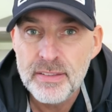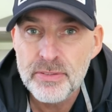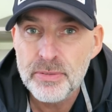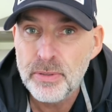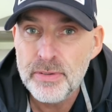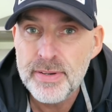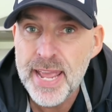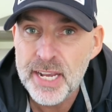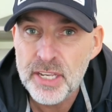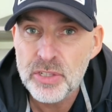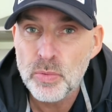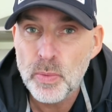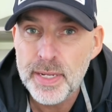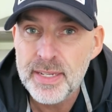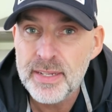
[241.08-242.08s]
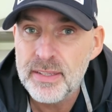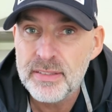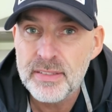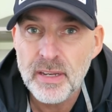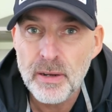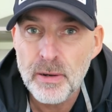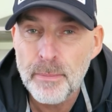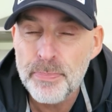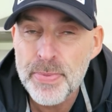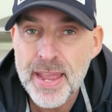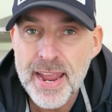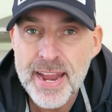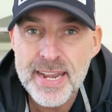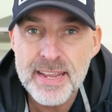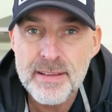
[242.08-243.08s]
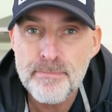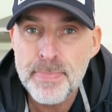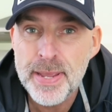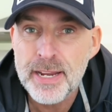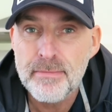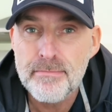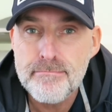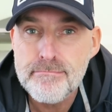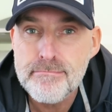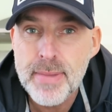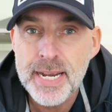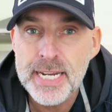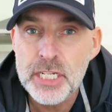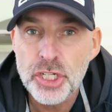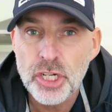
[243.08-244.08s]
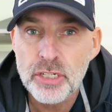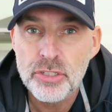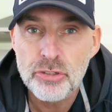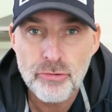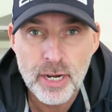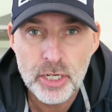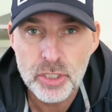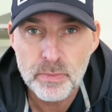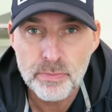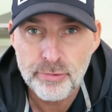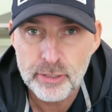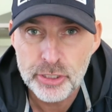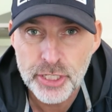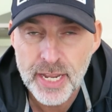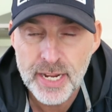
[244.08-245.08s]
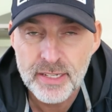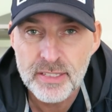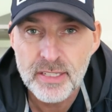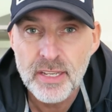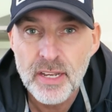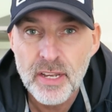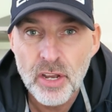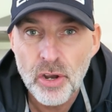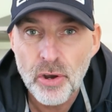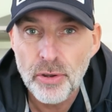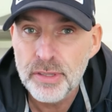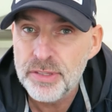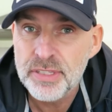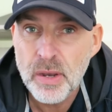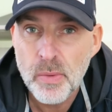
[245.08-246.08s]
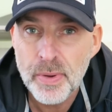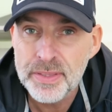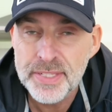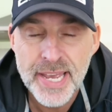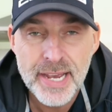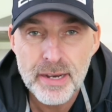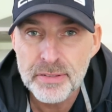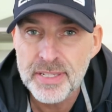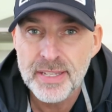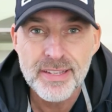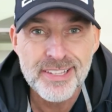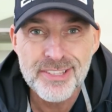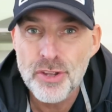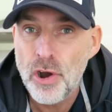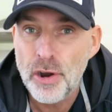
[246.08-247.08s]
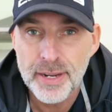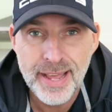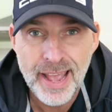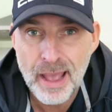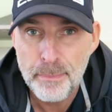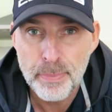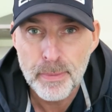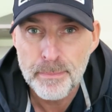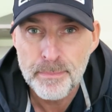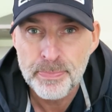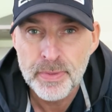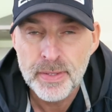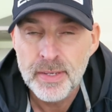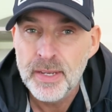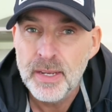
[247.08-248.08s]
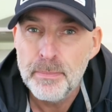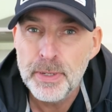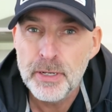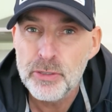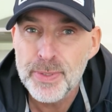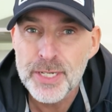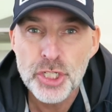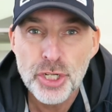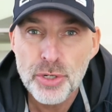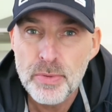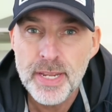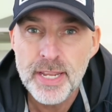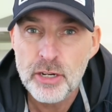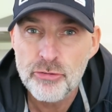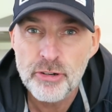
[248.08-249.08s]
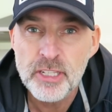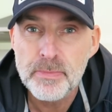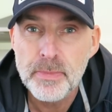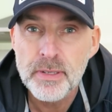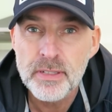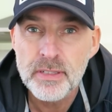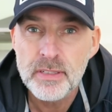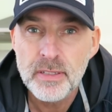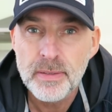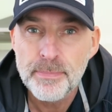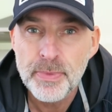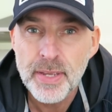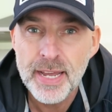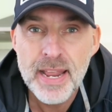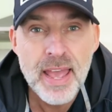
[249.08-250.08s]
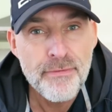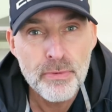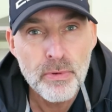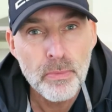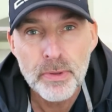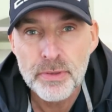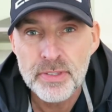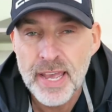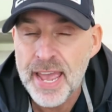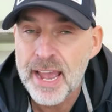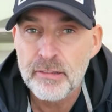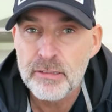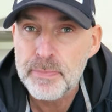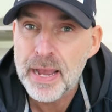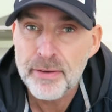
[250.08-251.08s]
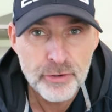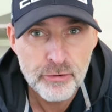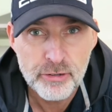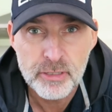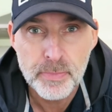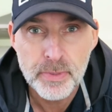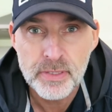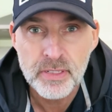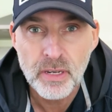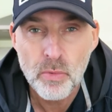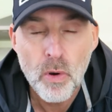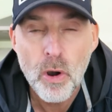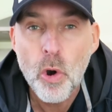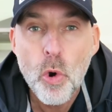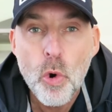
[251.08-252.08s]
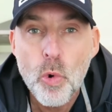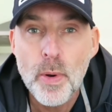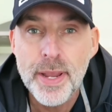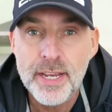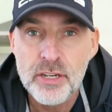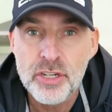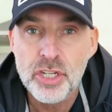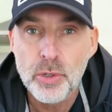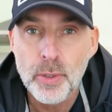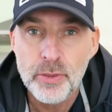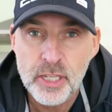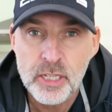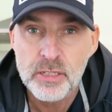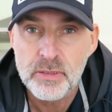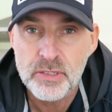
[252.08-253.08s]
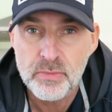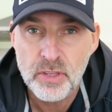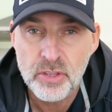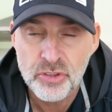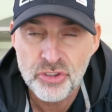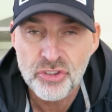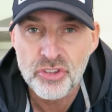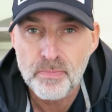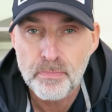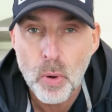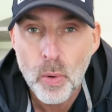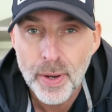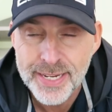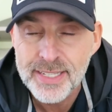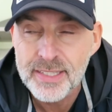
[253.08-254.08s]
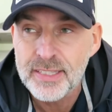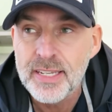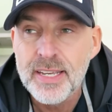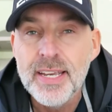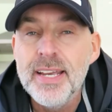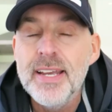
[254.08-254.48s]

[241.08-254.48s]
sort of next week. So any big major construction projects on someone's house is not going to happen because we're too near Christmas and everyone wants their house back for Christmas. So what all we can do at this point